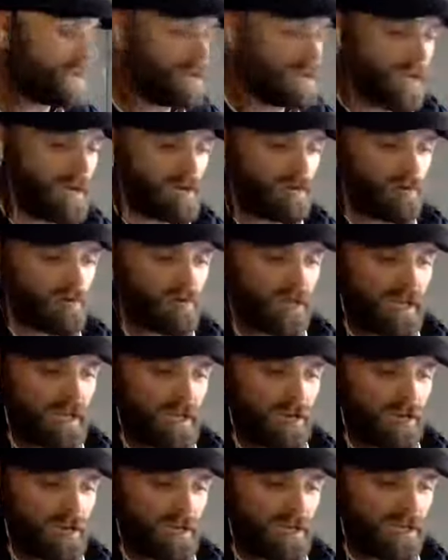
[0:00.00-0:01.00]
Now they're
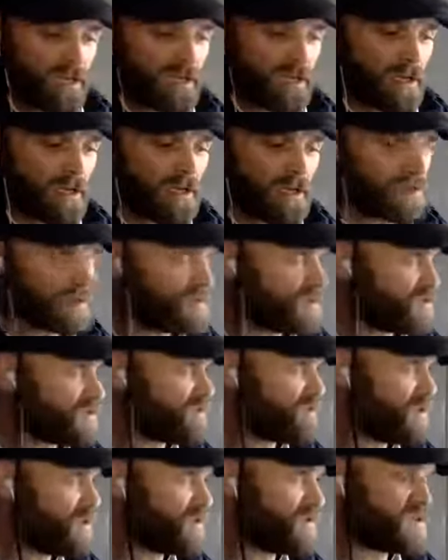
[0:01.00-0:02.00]
allowing
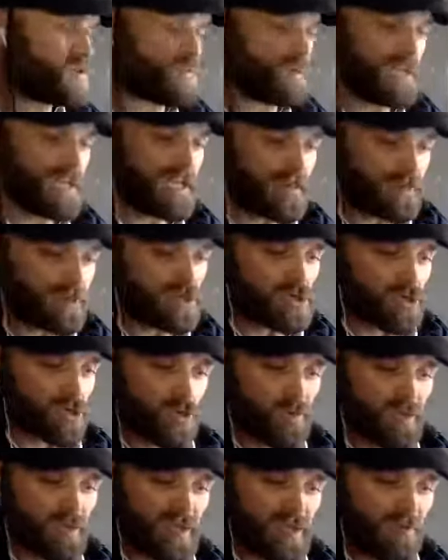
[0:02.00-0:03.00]
spiritually
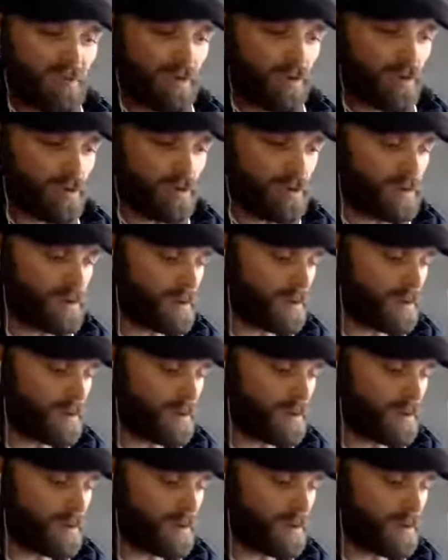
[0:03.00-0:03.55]
immature people